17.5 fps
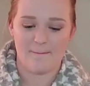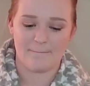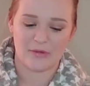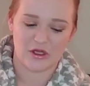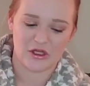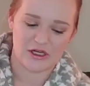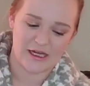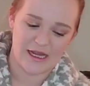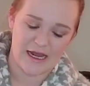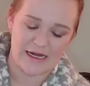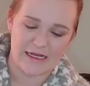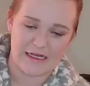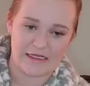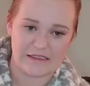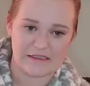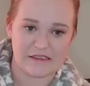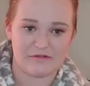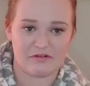look at
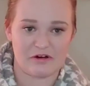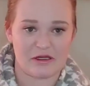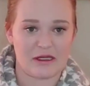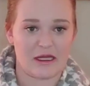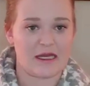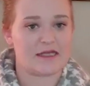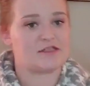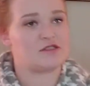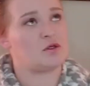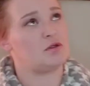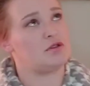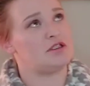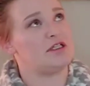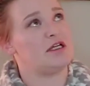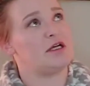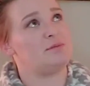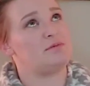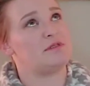it in different lights, hold
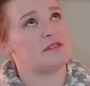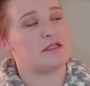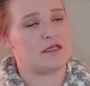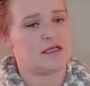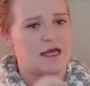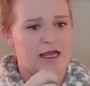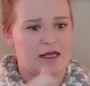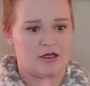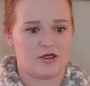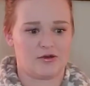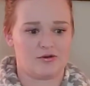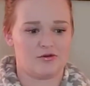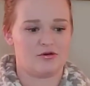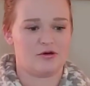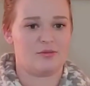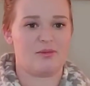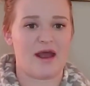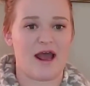it up to the light, look
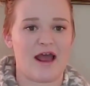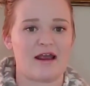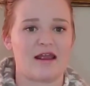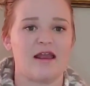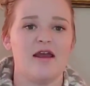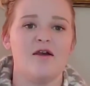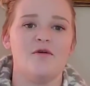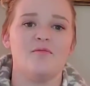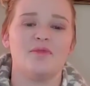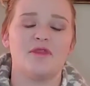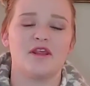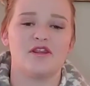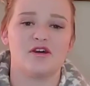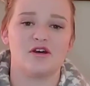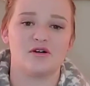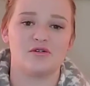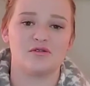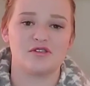through the back.
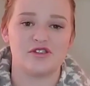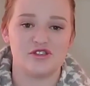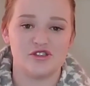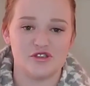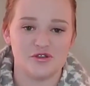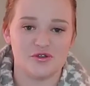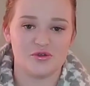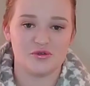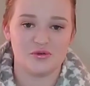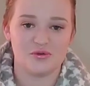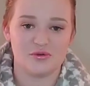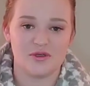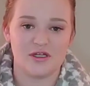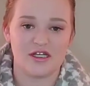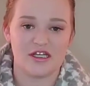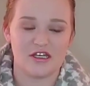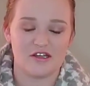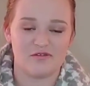Those do
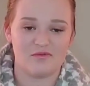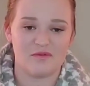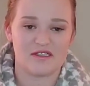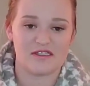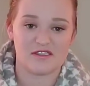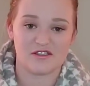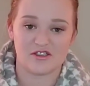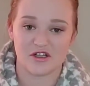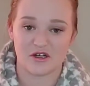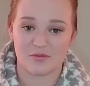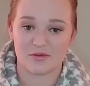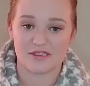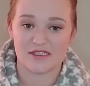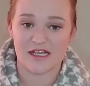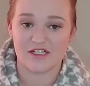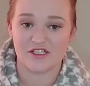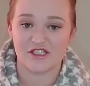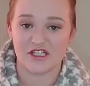give
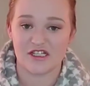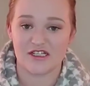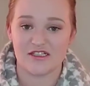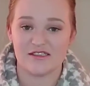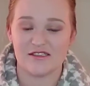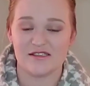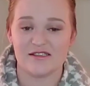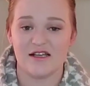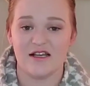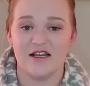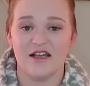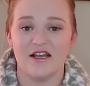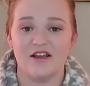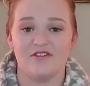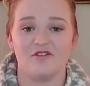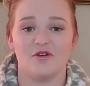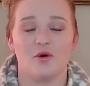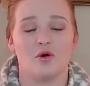misinterpretations.
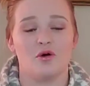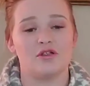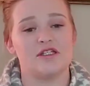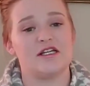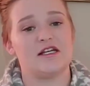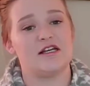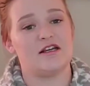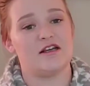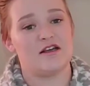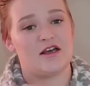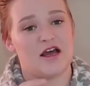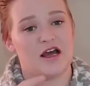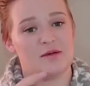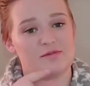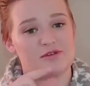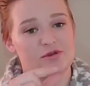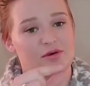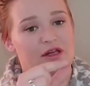If you hold it
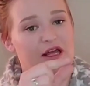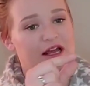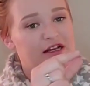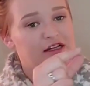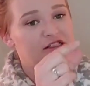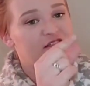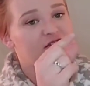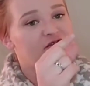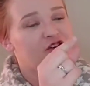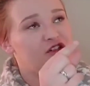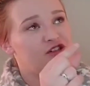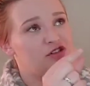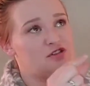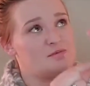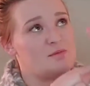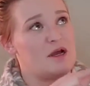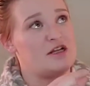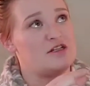up to a light as the first
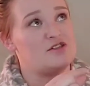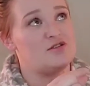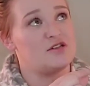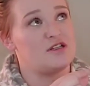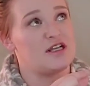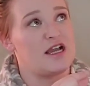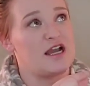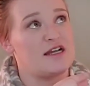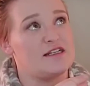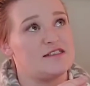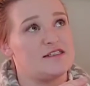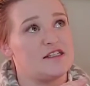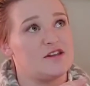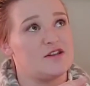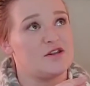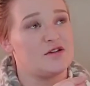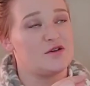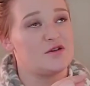response, you can kind of
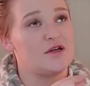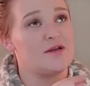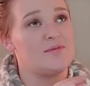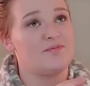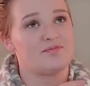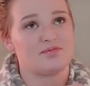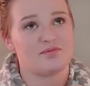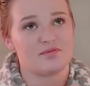see through it.